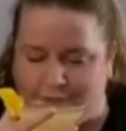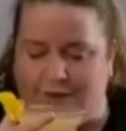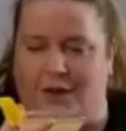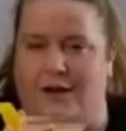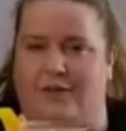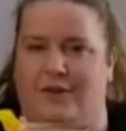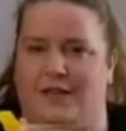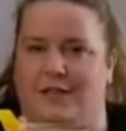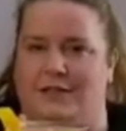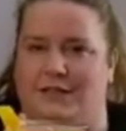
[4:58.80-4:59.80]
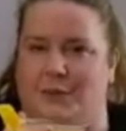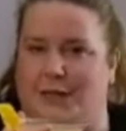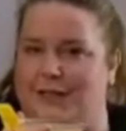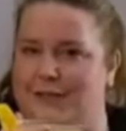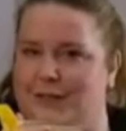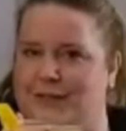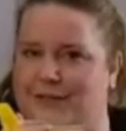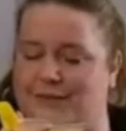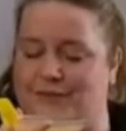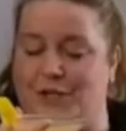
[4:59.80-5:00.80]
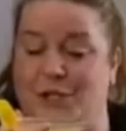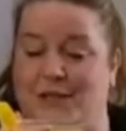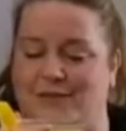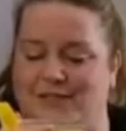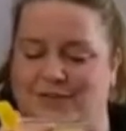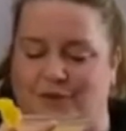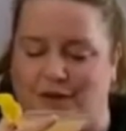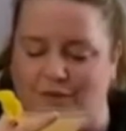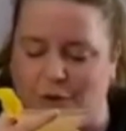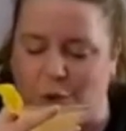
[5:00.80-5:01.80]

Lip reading: a lovely nutty twist on a French 75.